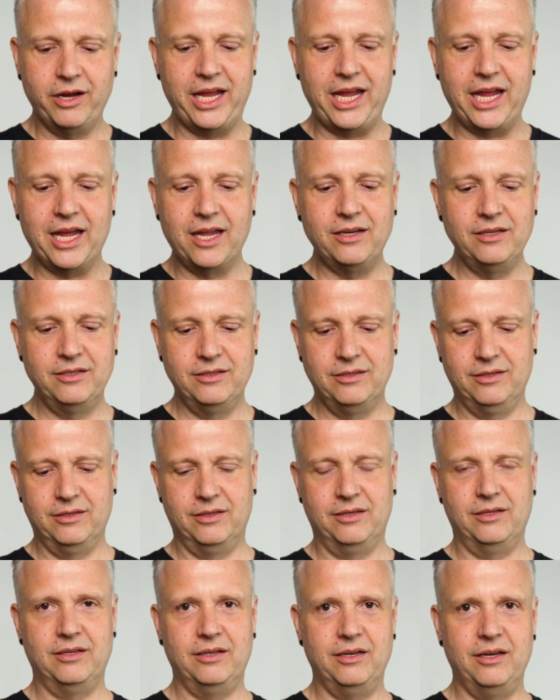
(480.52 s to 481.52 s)
hand,
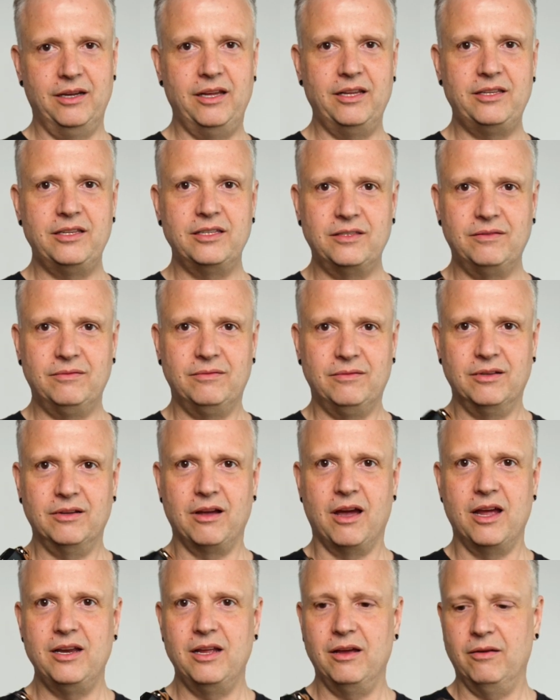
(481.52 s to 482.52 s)
it just
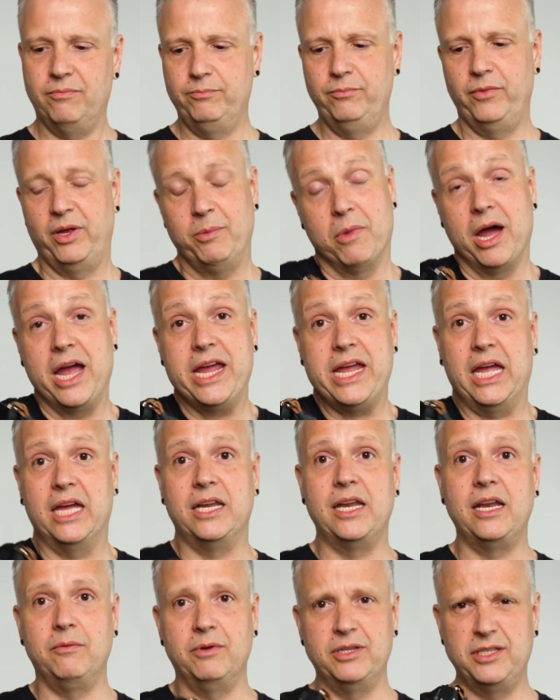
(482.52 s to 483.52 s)
kind of, in my
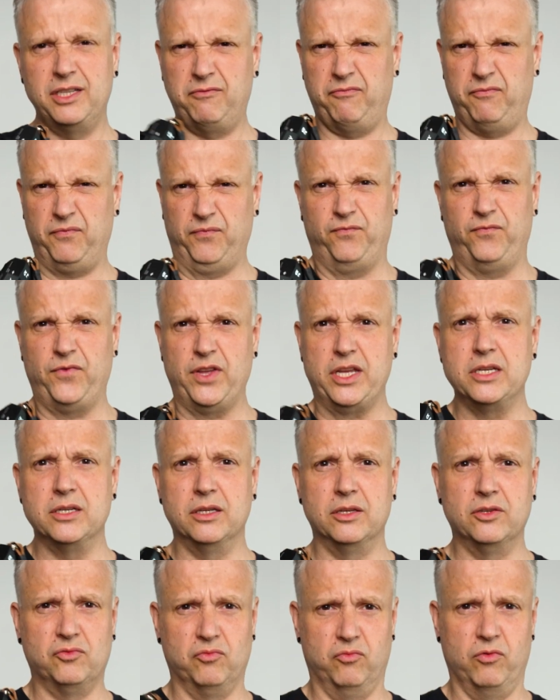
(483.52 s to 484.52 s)
hand anyway, it just
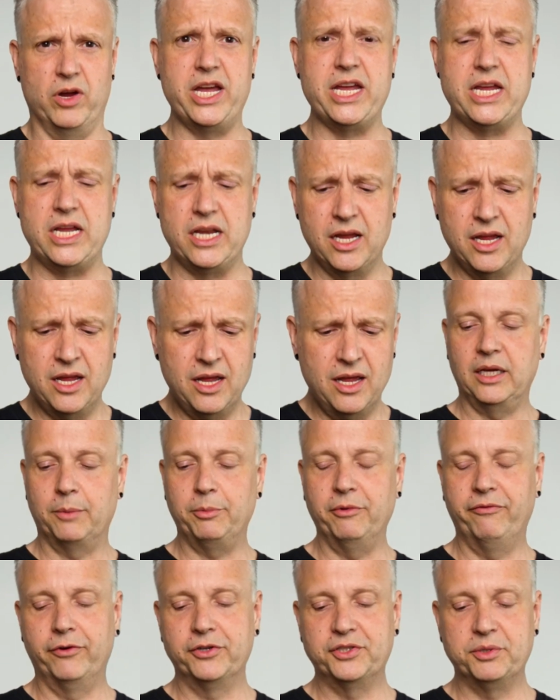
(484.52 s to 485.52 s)
feels right. A
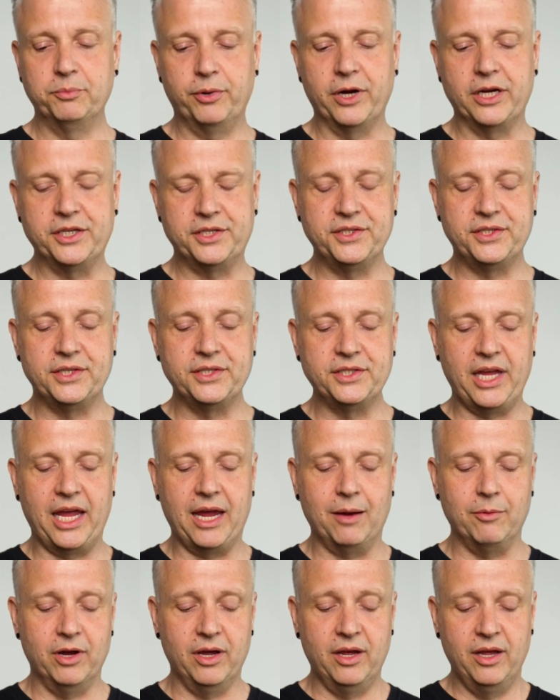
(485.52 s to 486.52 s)
couple first impressions of this
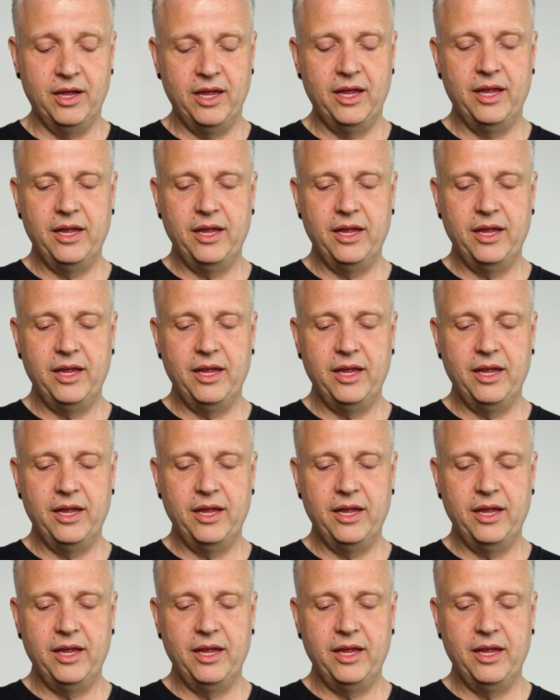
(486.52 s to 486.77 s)
camera.